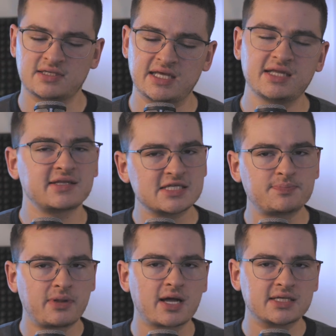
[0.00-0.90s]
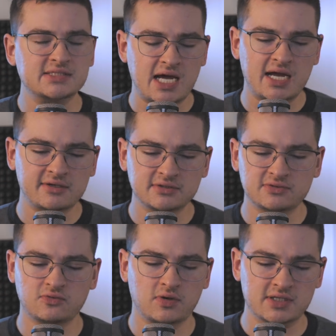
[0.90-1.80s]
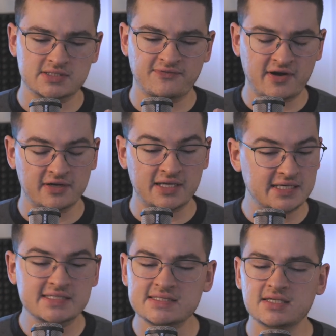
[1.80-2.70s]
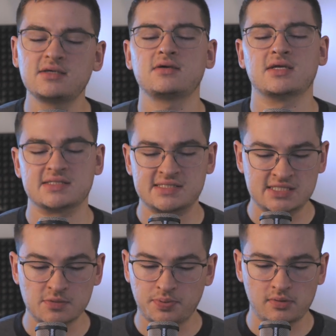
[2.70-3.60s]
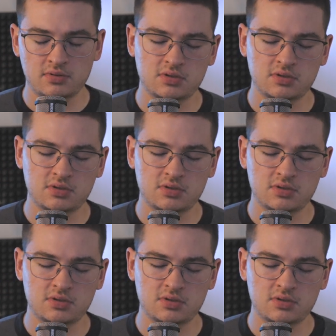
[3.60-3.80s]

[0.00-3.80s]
Getting this plugin dialed was very easy and simple.